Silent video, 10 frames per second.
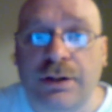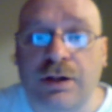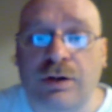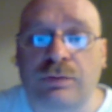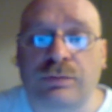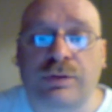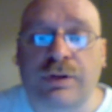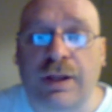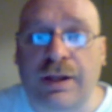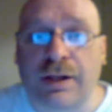you know,
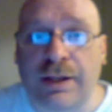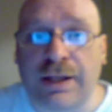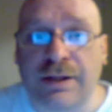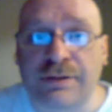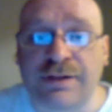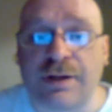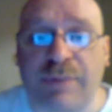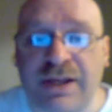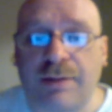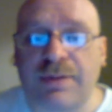like the, is the
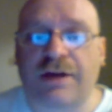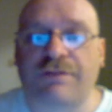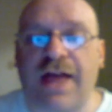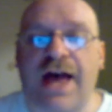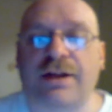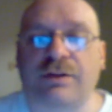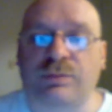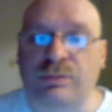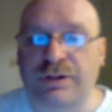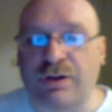epitome of that,
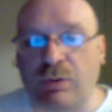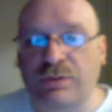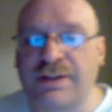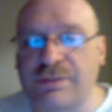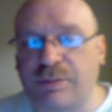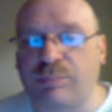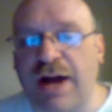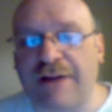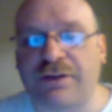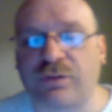what the Old Testament
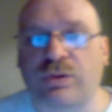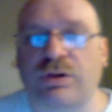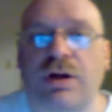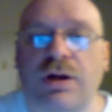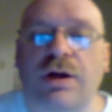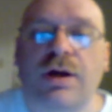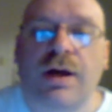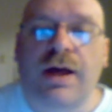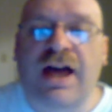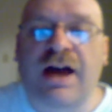prophets were.
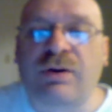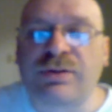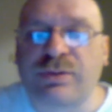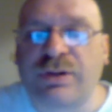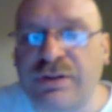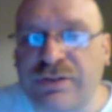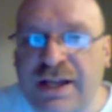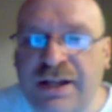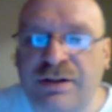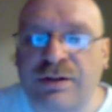And I also
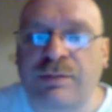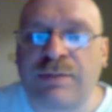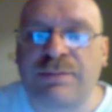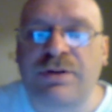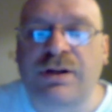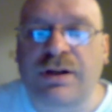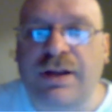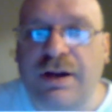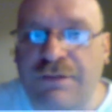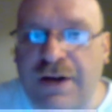understand, you, maybe you can
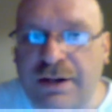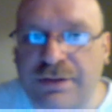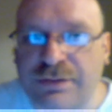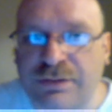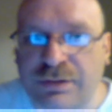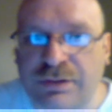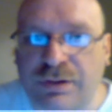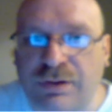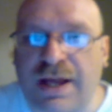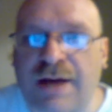clarify this
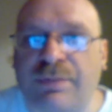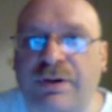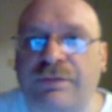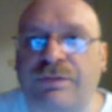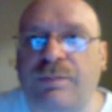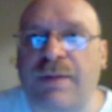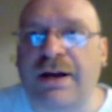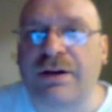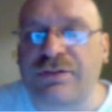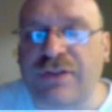or not, but from my
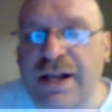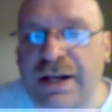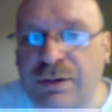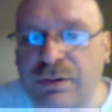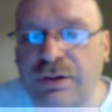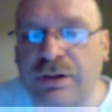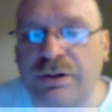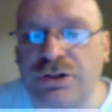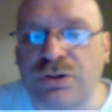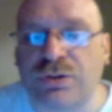understanding
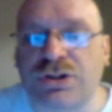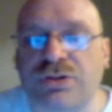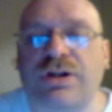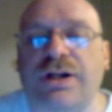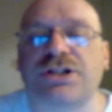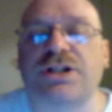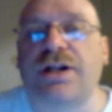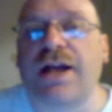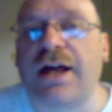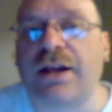in Jewish
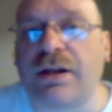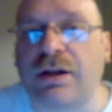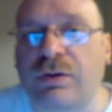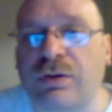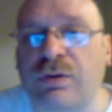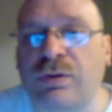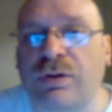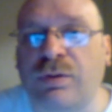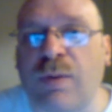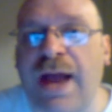tradition that, you know, the,
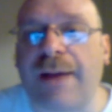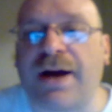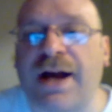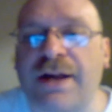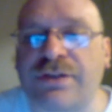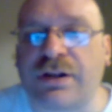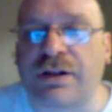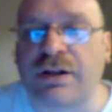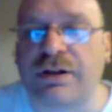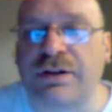the rabbis, the,
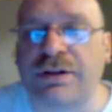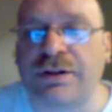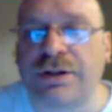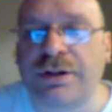the, the